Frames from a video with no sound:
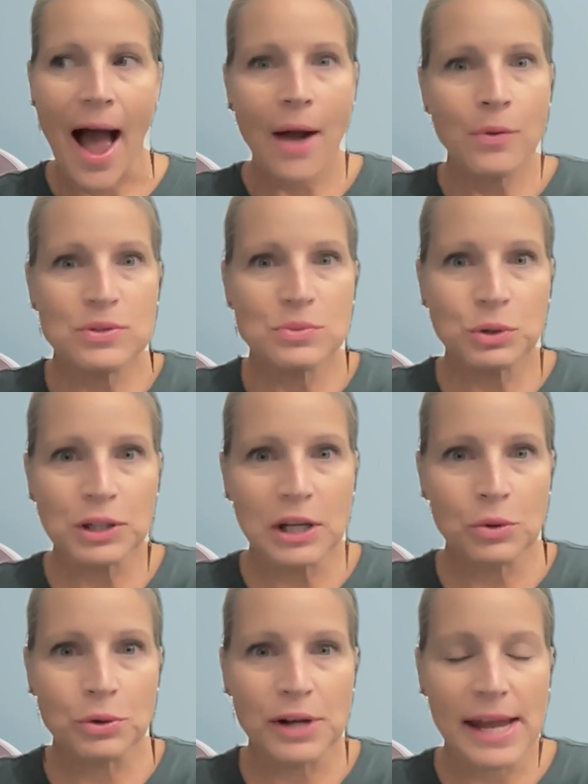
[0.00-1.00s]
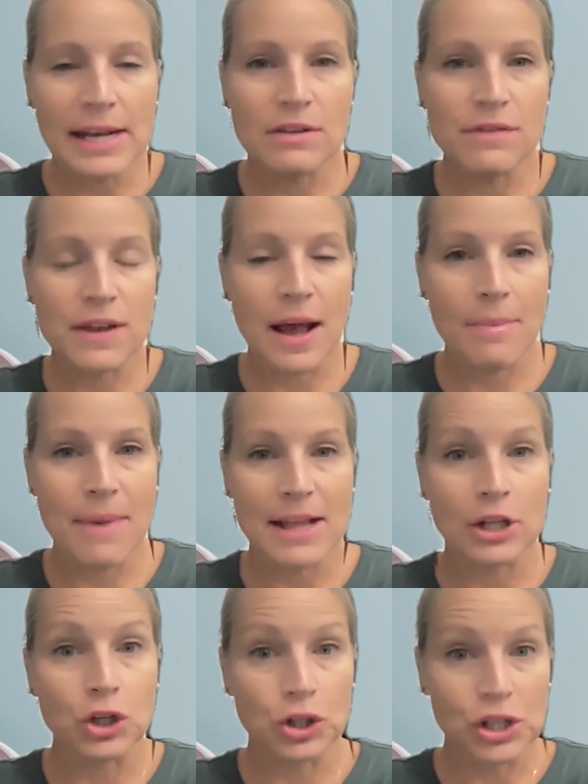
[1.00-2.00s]
I was really creative and I
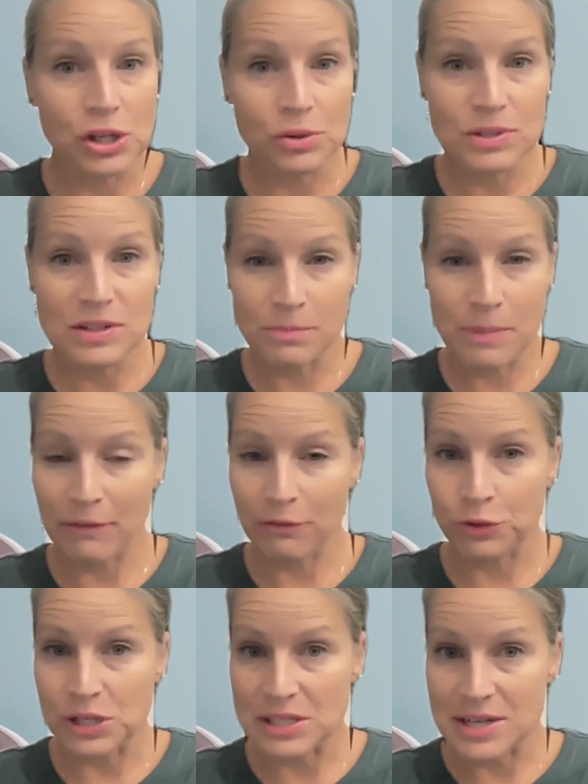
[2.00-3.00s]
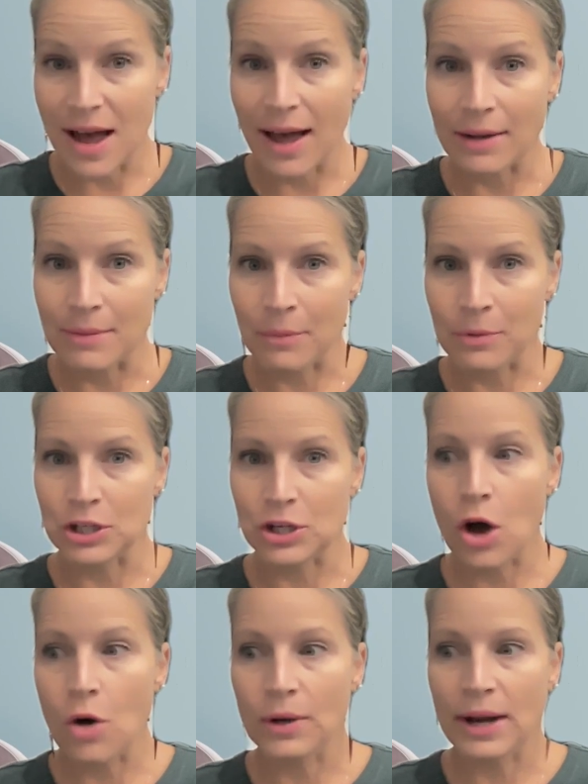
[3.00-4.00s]
made good use of my free time. I would
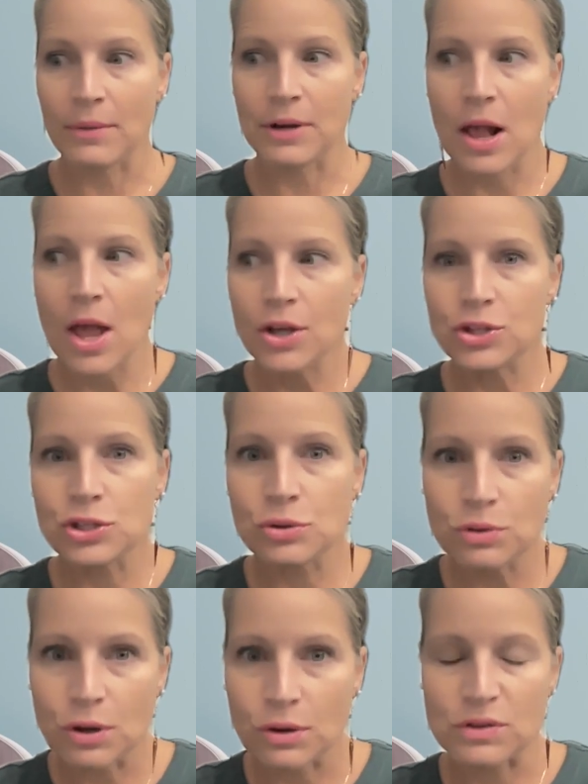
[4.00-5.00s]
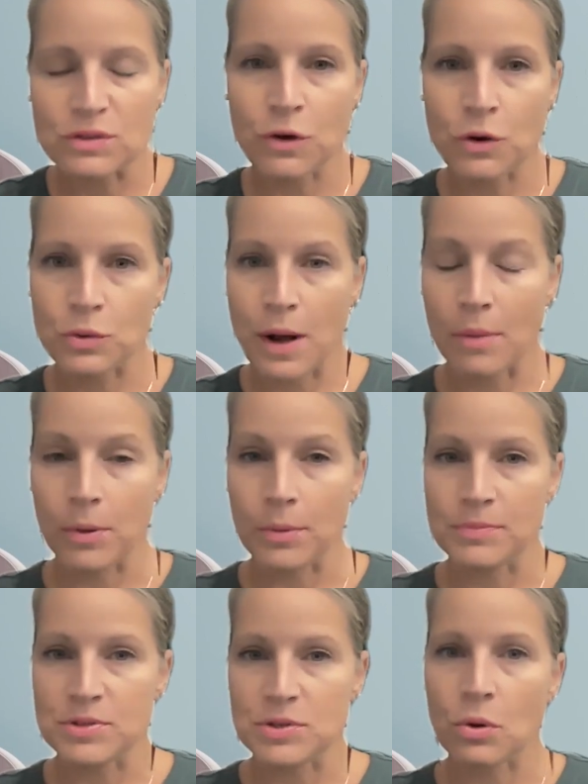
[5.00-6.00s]
go and I would do those photo
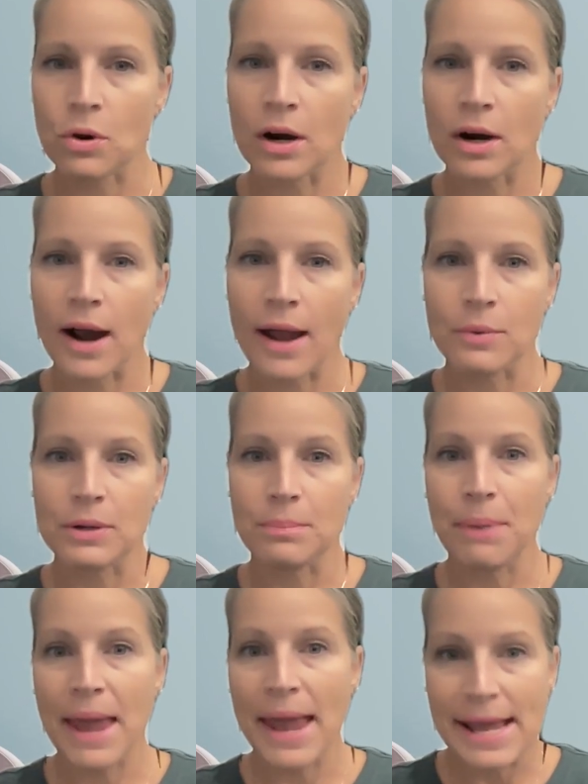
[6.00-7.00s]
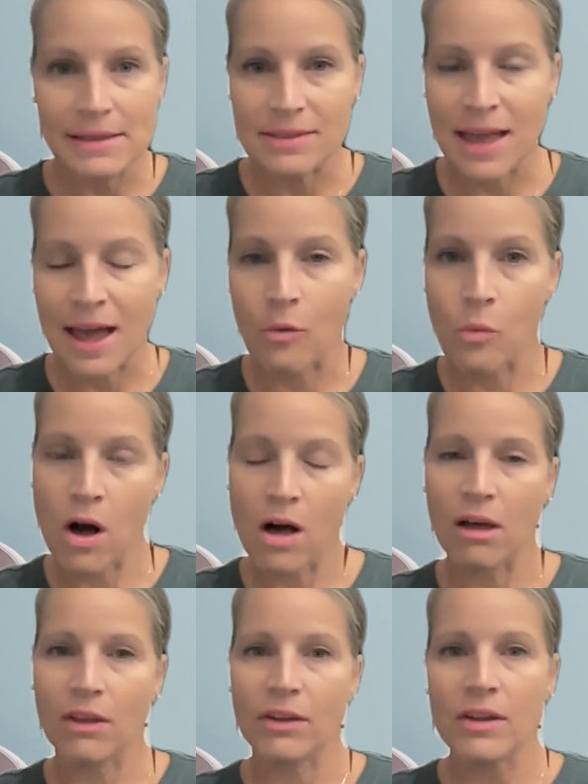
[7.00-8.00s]
albums, or I would paint that
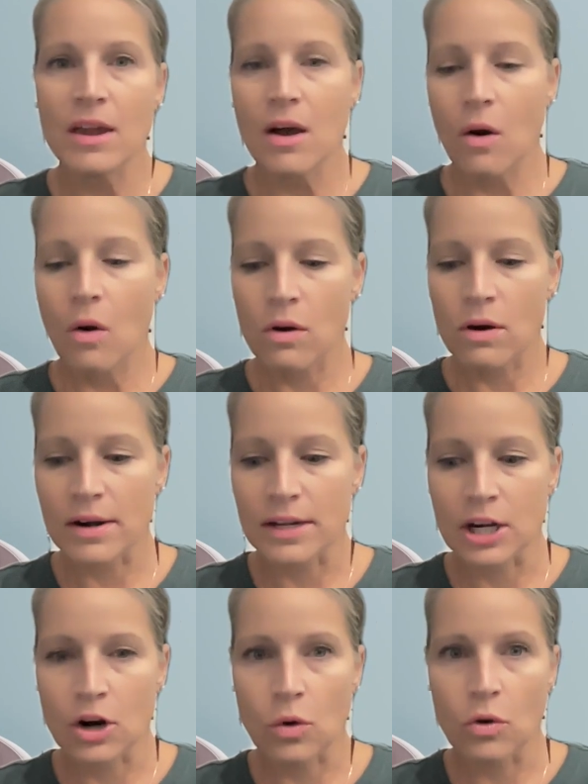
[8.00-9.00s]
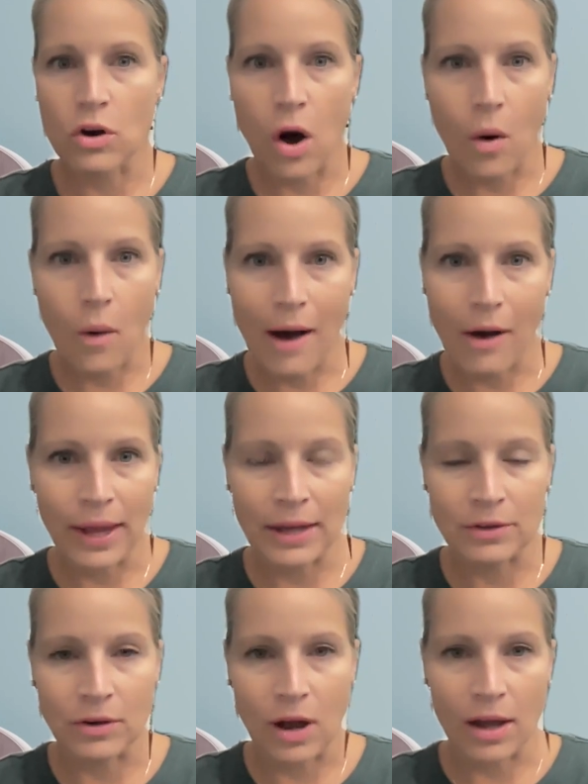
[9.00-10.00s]
wall, or go out
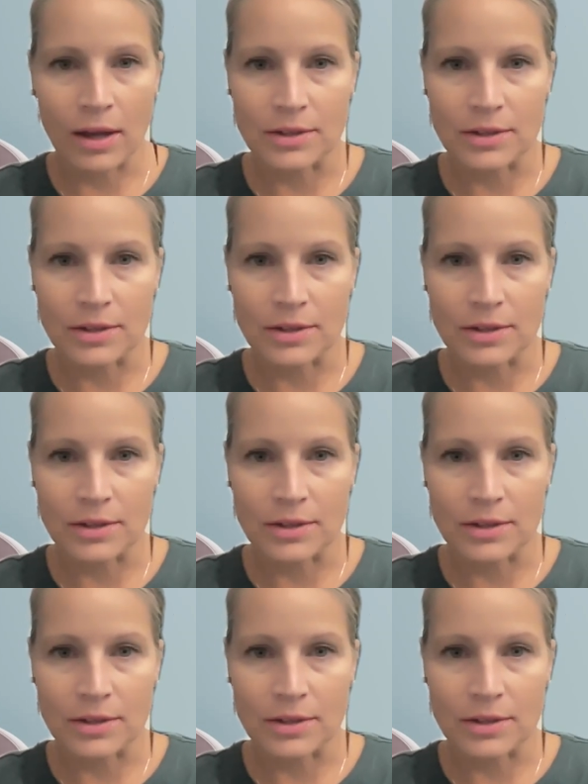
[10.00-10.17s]
and